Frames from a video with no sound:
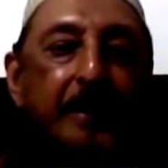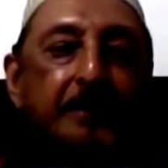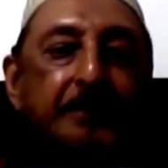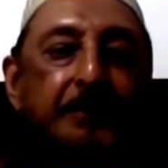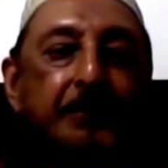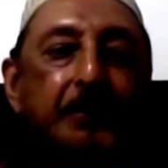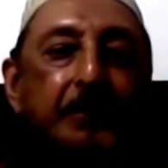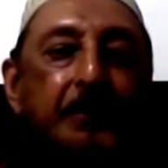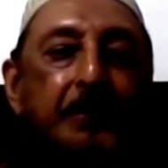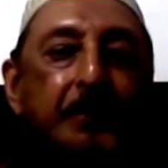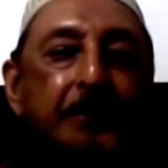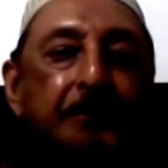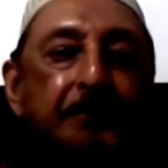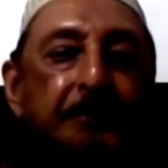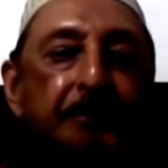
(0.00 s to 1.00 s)
And
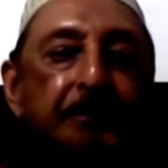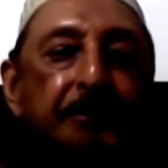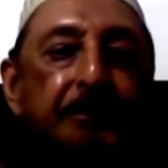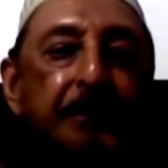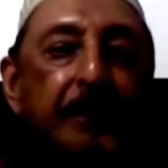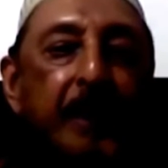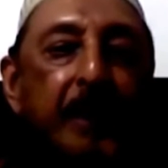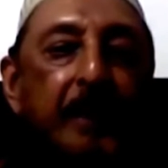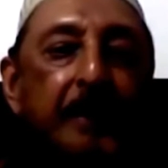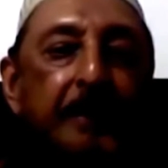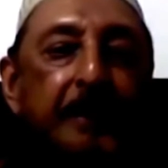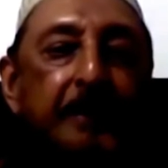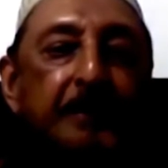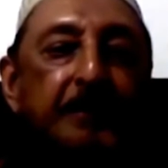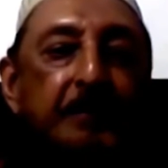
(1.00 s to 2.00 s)
so
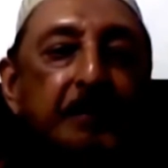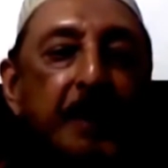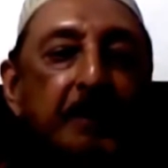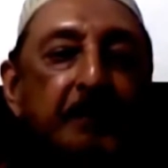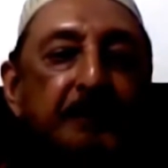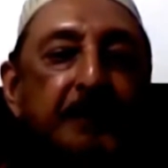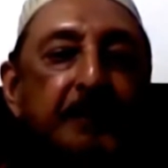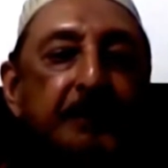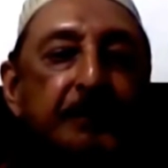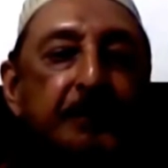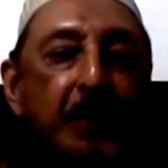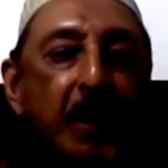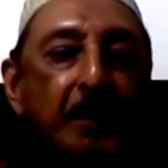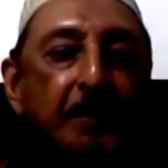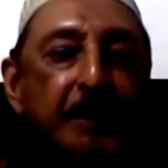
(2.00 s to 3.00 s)
this is my
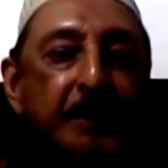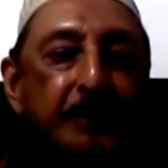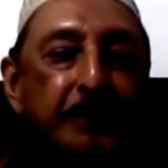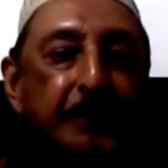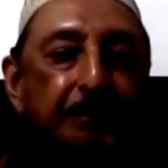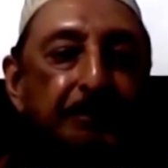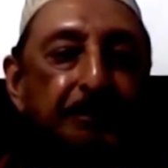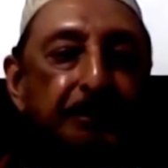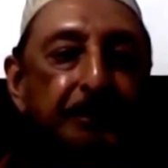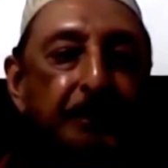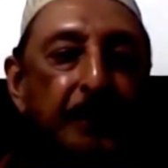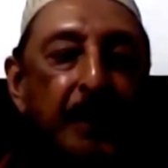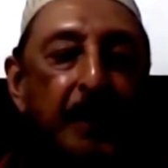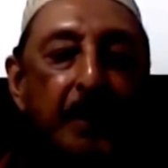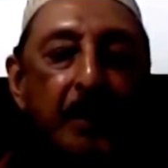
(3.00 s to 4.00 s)
first comment
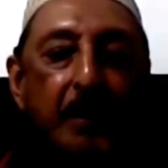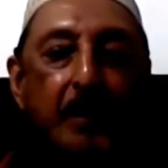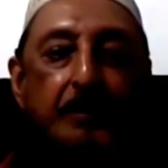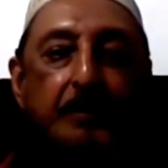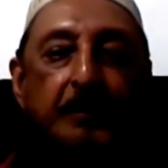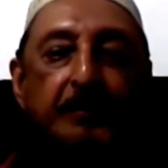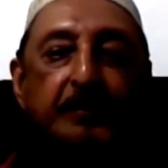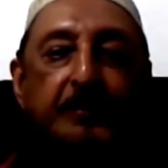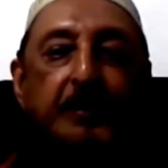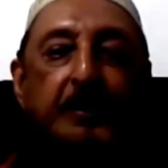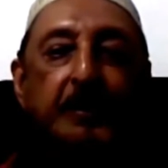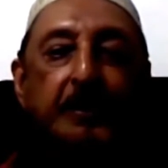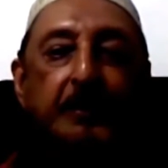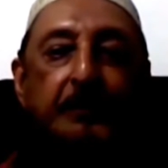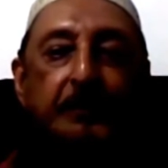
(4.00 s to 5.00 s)
on this
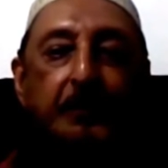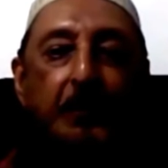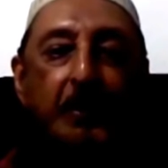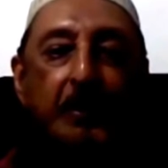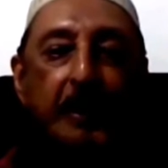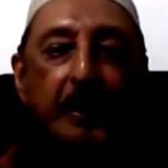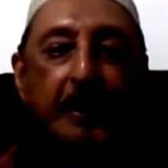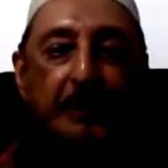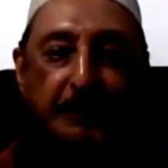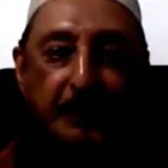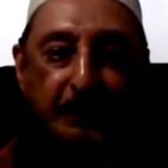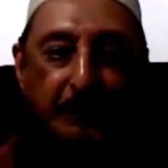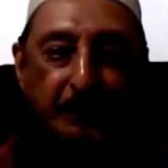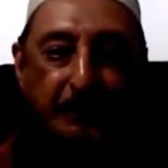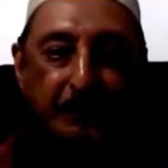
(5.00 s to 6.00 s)
circus called
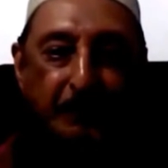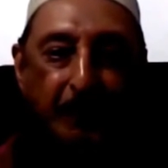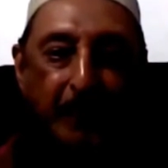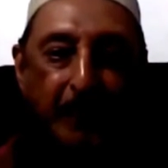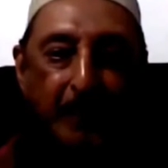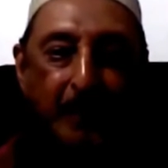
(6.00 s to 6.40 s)
elections,